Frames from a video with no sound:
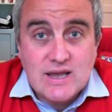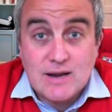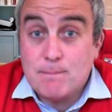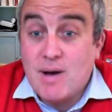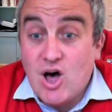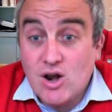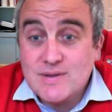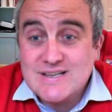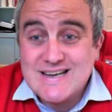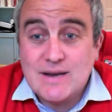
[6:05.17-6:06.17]
and
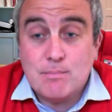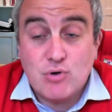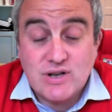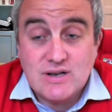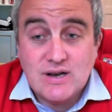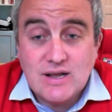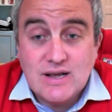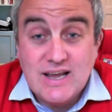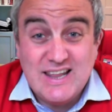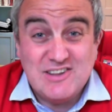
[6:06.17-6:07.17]
parliament in Britain
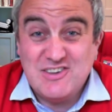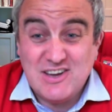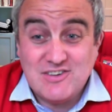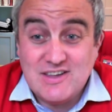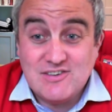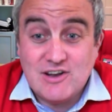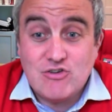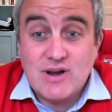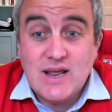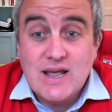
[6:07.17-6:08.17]
in the 16th
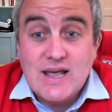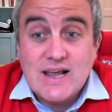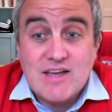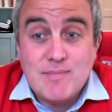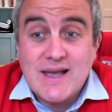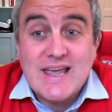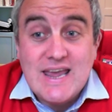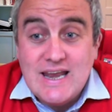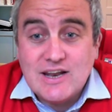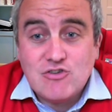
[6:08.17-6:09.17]
century gave me a
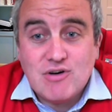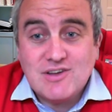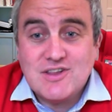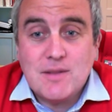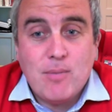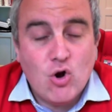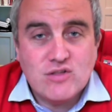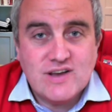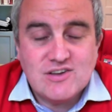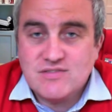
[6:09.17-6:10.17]
keen interest in the
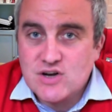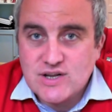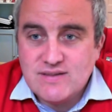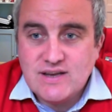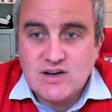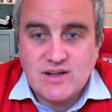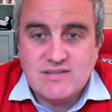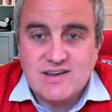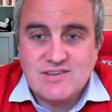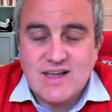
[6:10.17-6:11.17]
politics of the
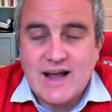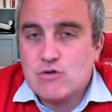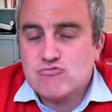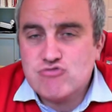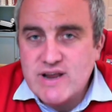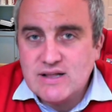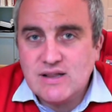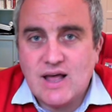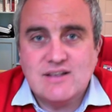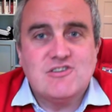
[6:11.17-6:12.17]
1990s and a
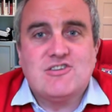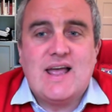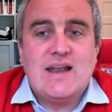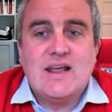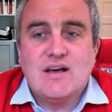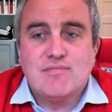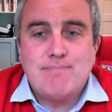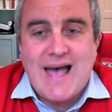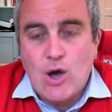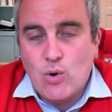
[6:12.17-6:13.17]
real understanding of
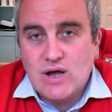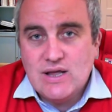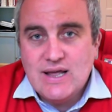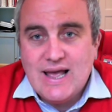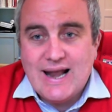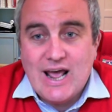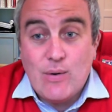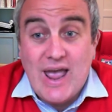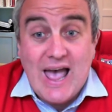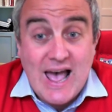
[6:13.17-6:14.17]
power and how
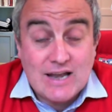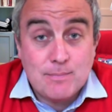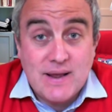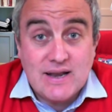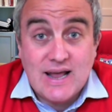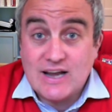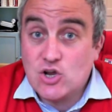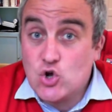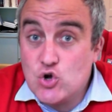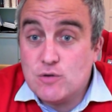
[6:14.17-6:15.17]
it had been and
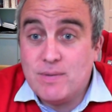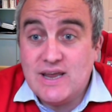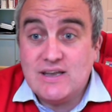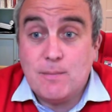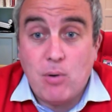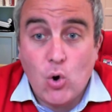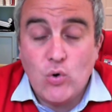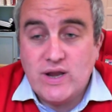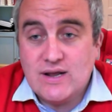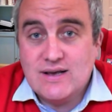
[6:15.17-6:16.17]
could be
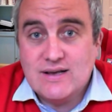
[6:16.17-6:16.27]
deployed.